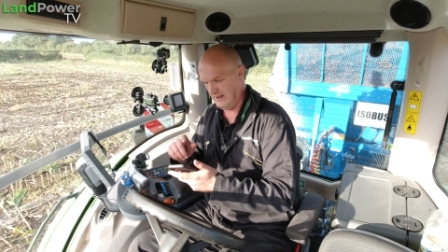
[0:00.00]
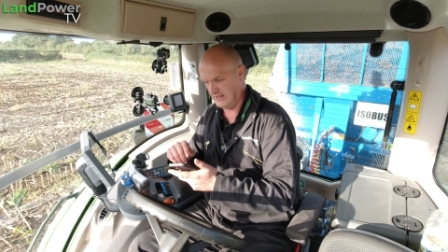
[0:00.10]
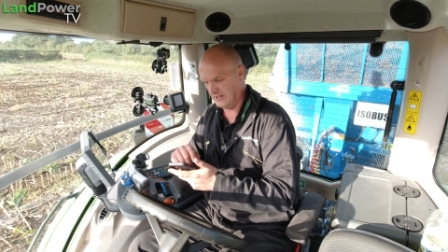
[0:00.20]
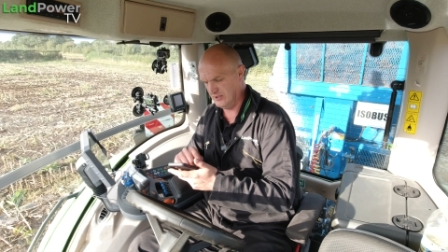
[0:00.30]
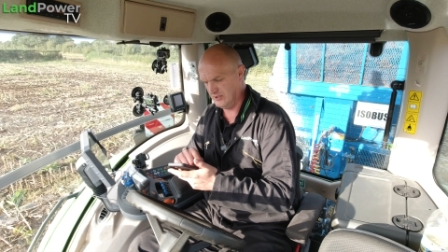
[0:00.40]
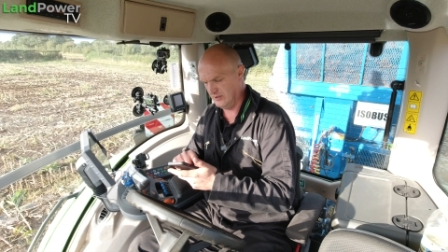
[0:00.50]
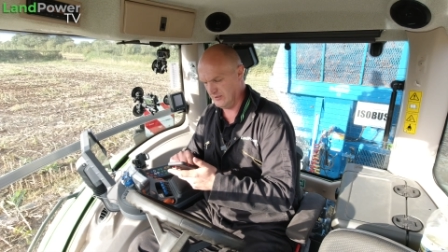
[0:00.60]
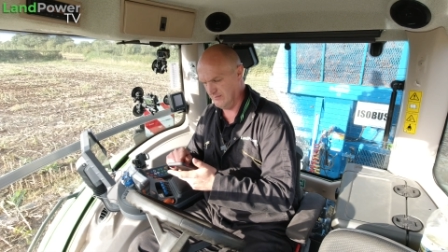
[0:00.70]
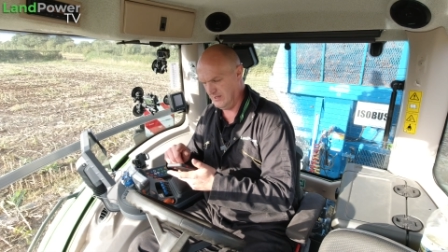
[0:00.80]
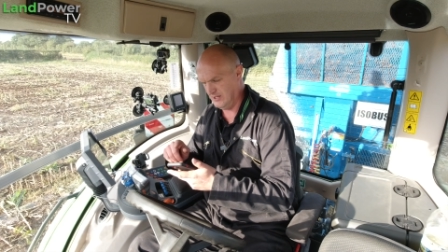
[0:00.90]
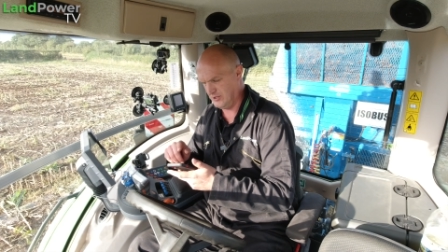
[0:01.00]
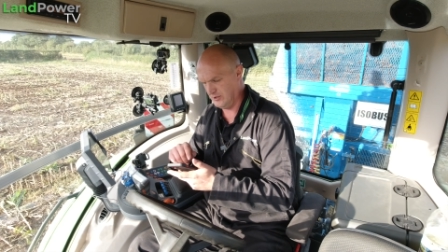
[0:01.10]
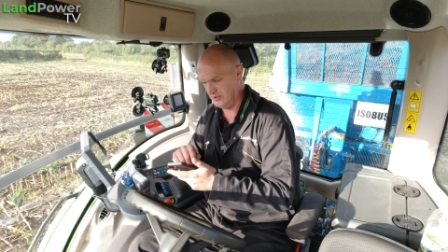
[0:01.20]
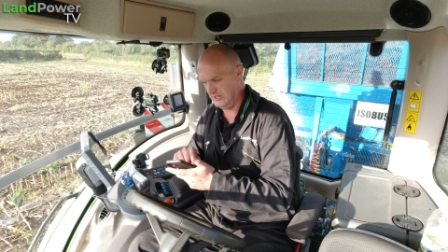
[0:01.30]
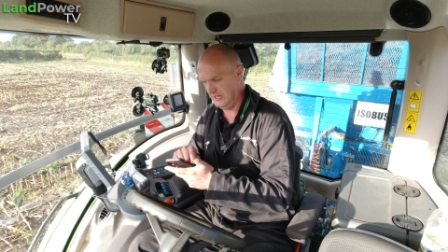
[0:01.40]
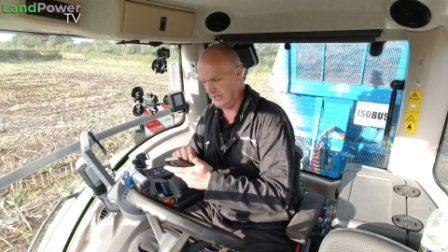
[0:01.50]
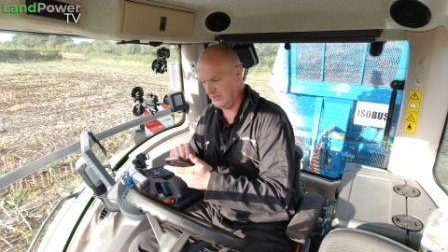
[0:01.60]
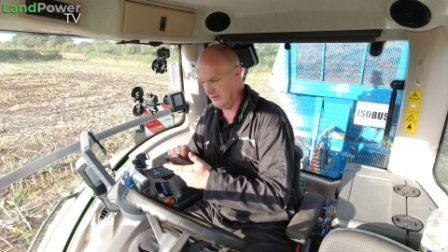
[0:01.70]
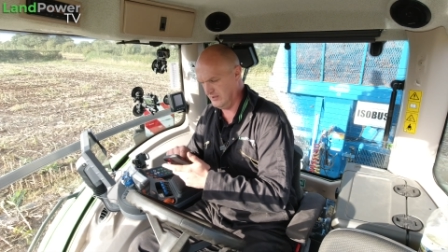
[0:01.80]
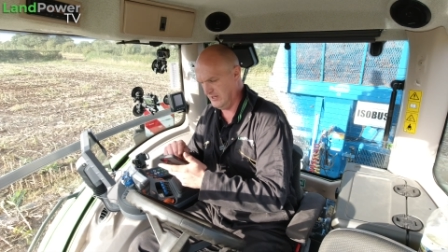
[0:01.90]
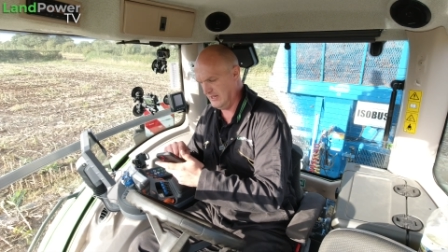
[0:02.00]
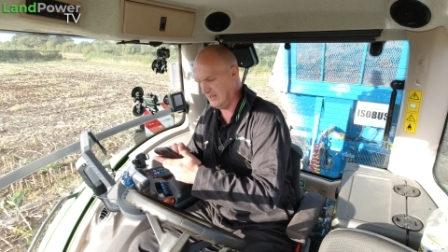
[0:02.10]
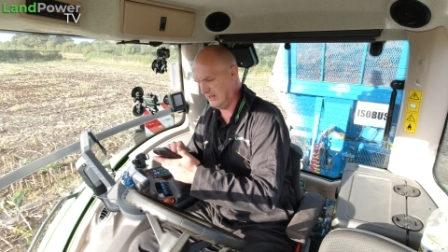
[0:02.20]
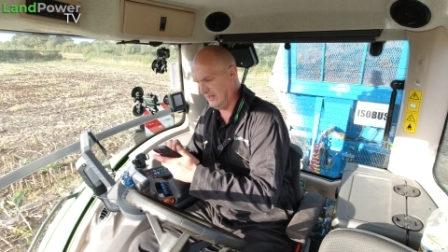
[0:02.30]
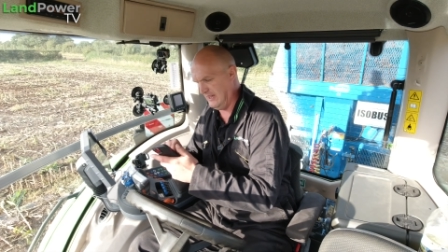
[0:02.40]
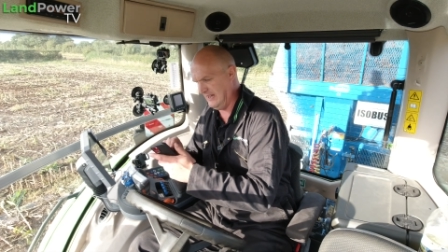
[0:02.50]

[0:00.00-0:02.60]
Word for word: I consult my trusty Continental